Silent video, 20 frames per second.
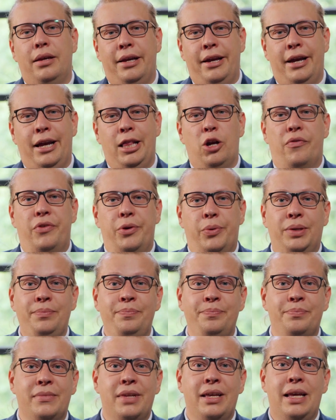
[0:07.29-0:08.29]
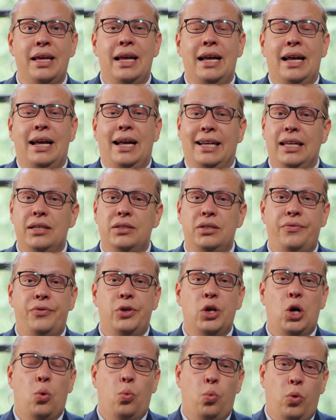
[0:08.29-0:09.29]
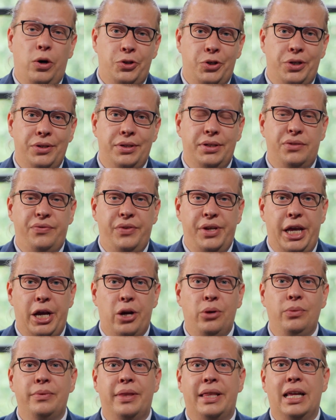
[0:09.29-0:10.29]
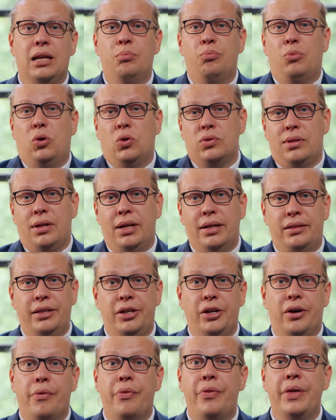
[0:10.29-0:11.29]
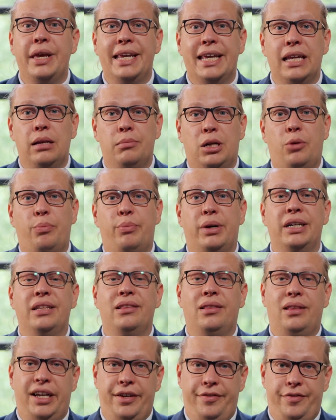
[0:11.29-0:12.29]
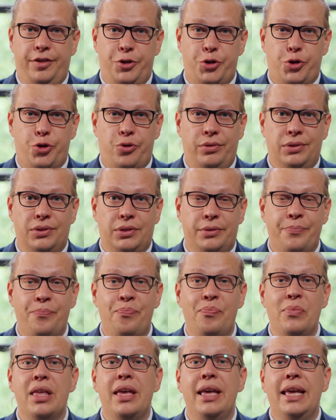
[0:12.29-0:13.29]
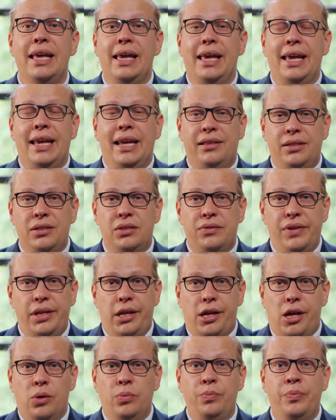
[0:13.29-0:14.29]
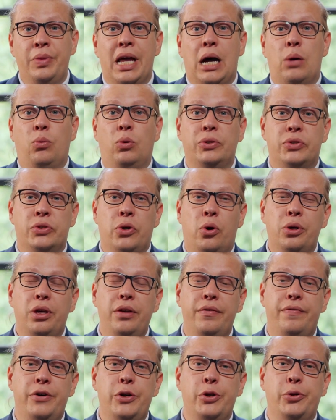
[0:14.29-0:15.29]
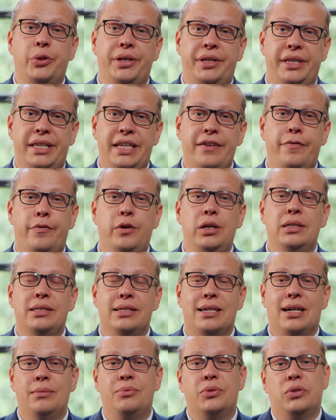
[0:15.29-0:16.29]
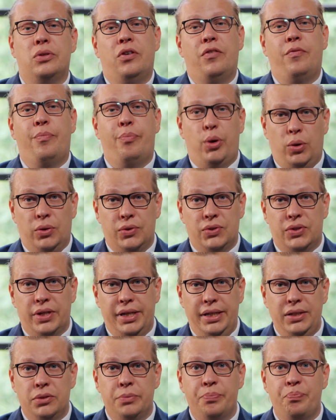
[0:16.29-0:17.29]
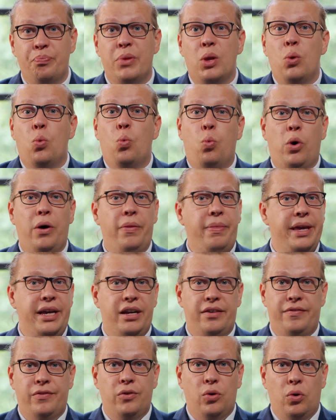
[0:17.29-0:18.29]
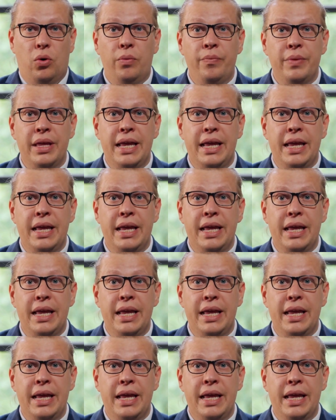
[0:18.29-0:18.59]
Hello everyone. I guess if you are watching this video, then most likely you are thinking about buying life insurance. In this video, I will talk you through the different types of policies, what they are for,